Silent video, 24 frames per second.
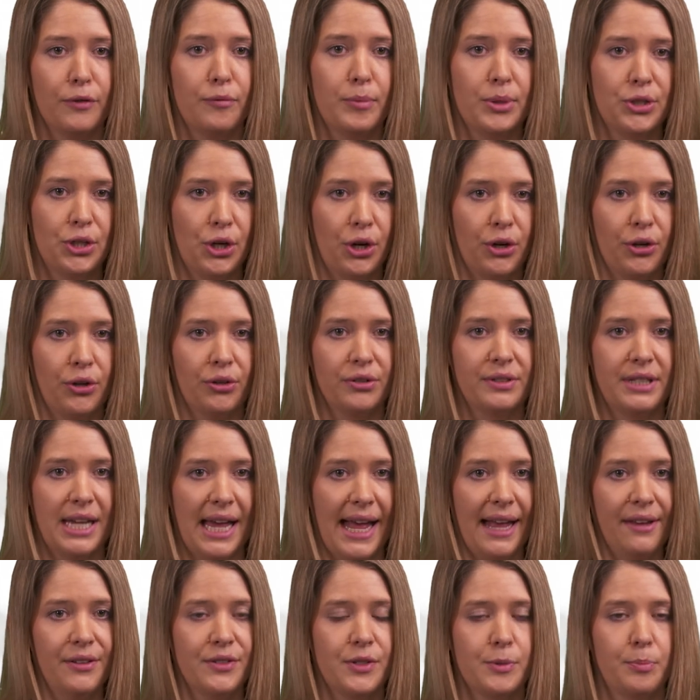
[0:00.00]
of maternal
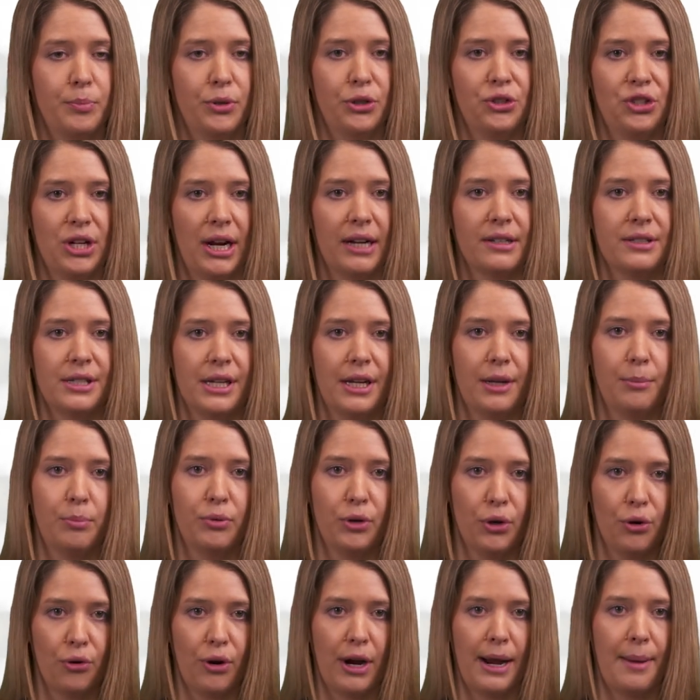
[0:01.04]
deaths, projected
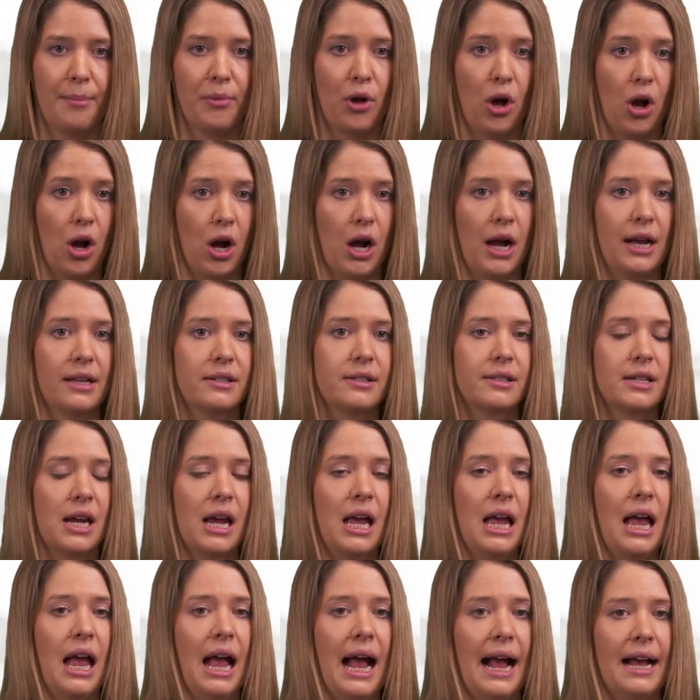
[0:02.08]
program cost,
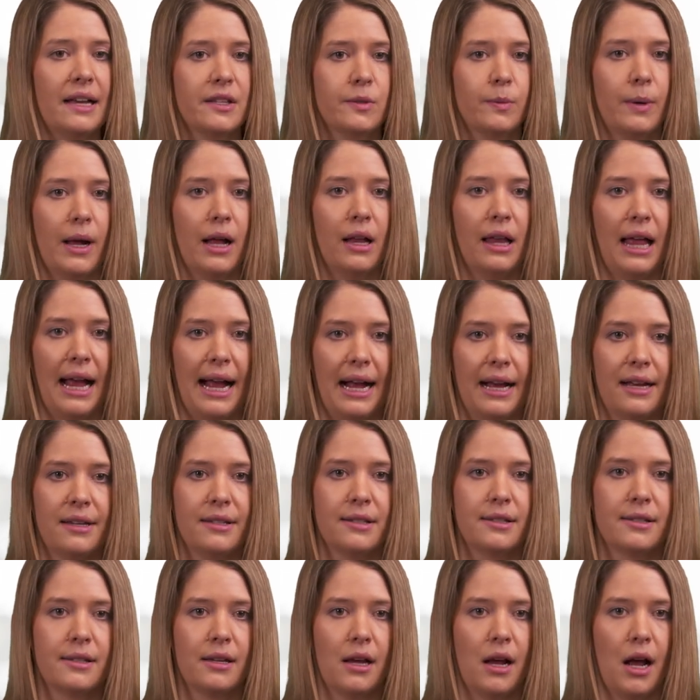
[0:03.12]
as well
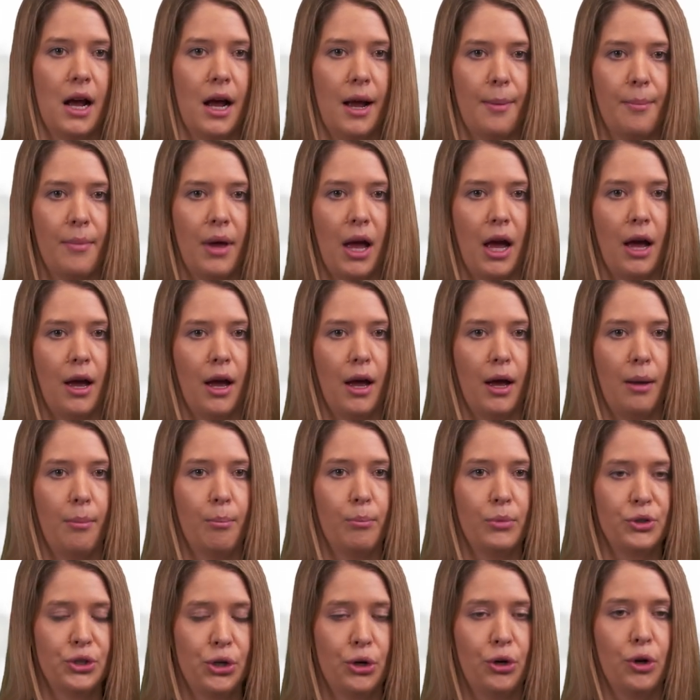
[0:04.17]
as um, a
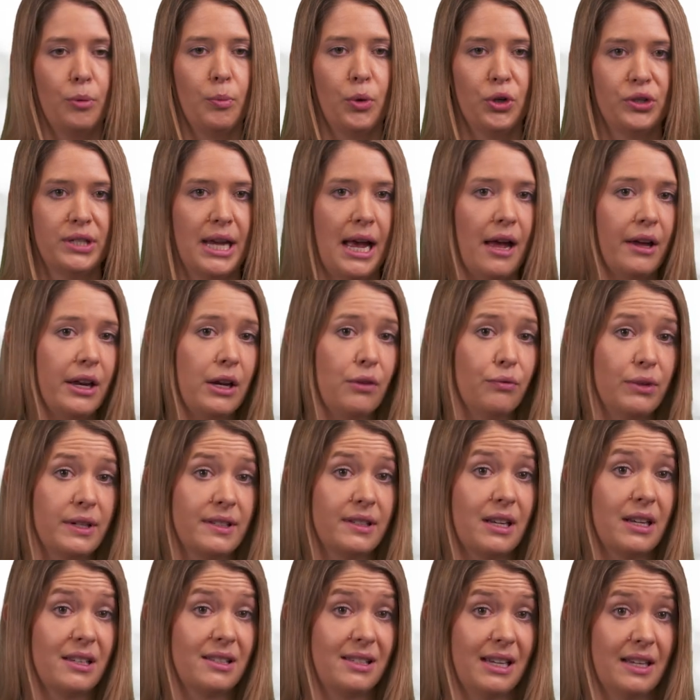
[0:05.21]
maternal mortality
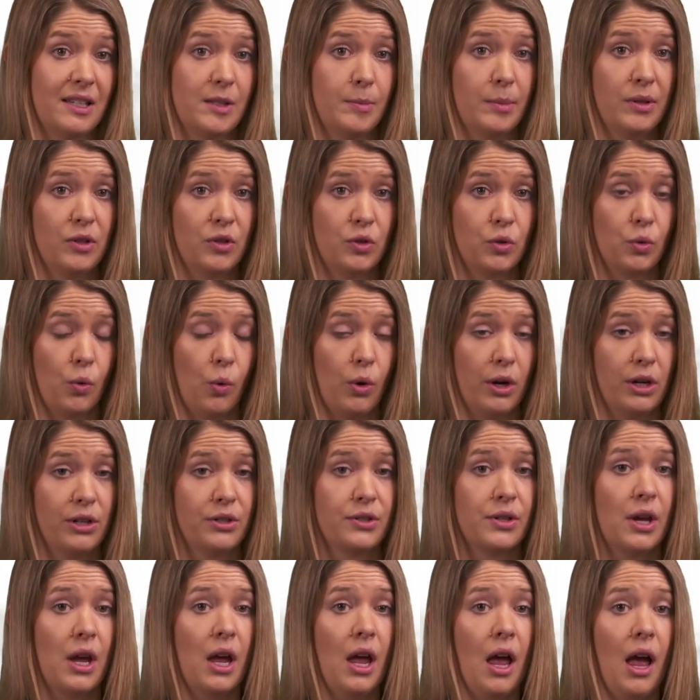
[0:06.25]
risk assessment
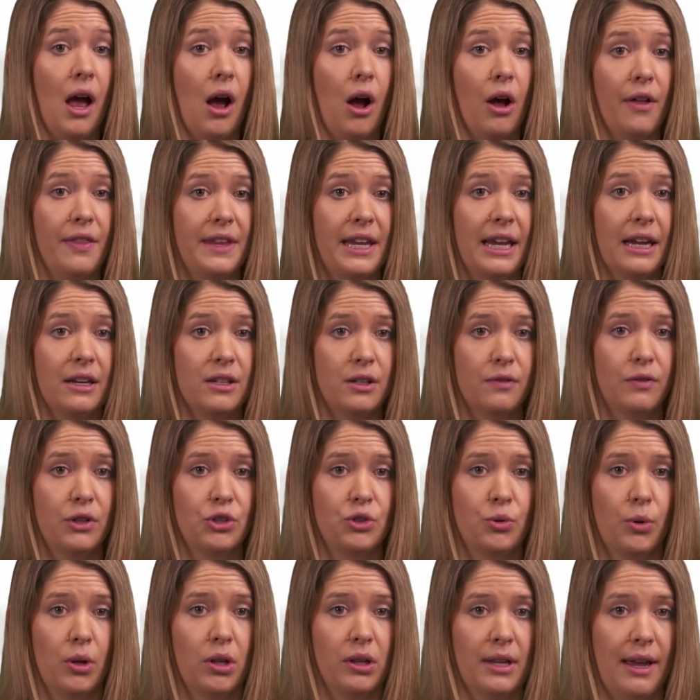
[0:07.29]
scores on the
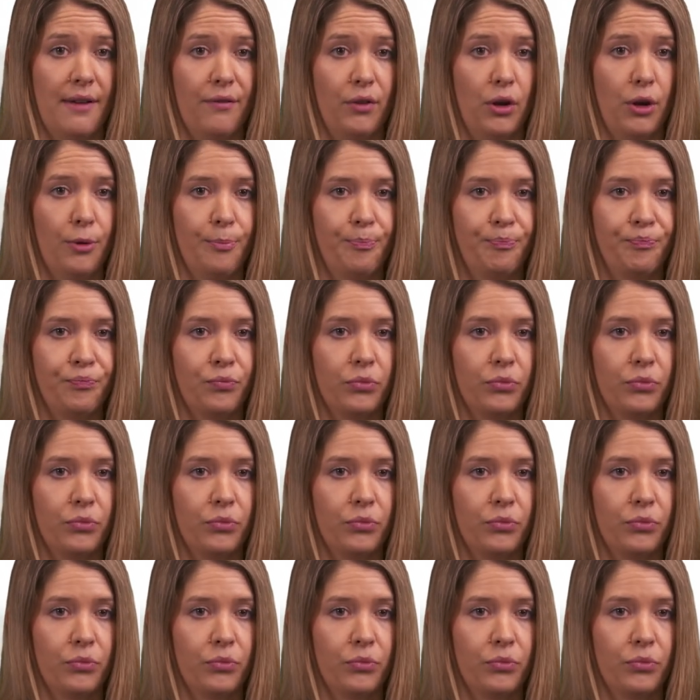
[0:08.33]
individual level.